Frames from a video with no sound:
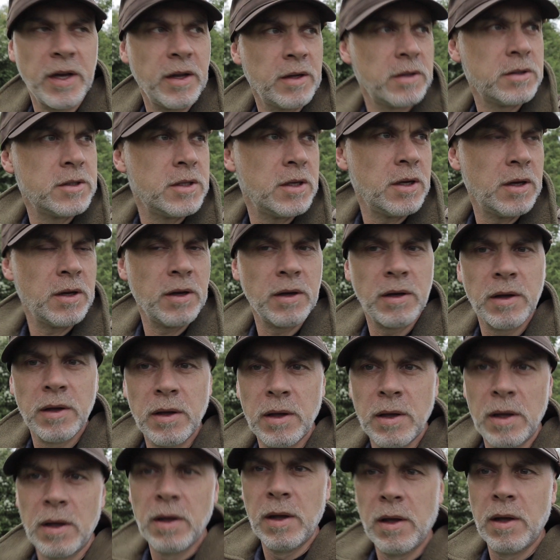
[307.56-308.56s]
that
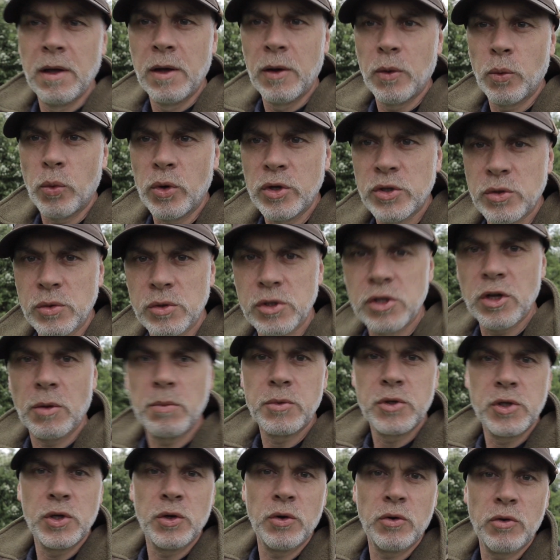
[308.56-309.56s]
whistle stop
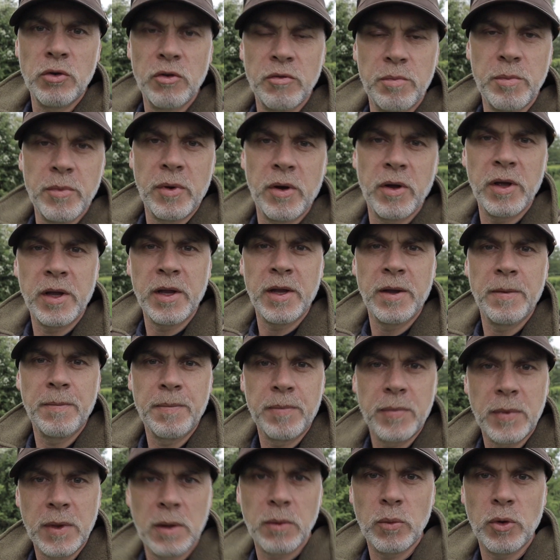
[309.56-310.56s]
tour of one
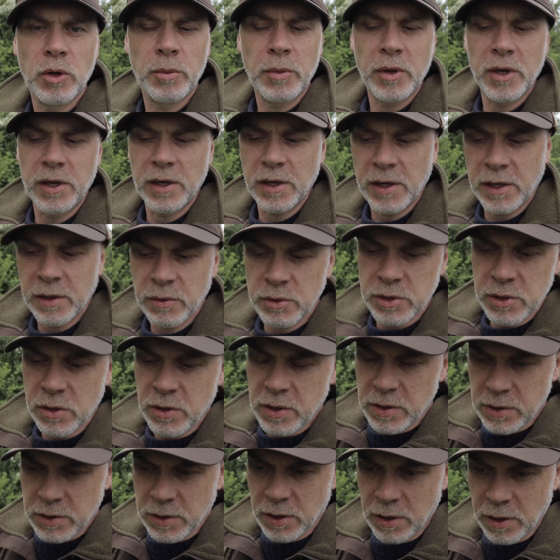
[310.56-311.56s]
of my little owl
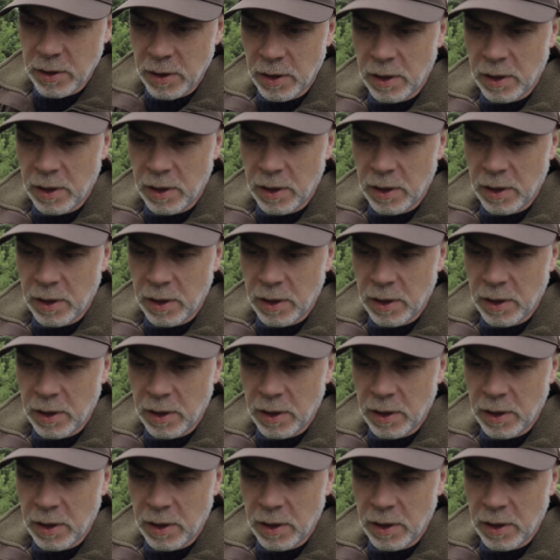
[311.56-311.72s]
sites.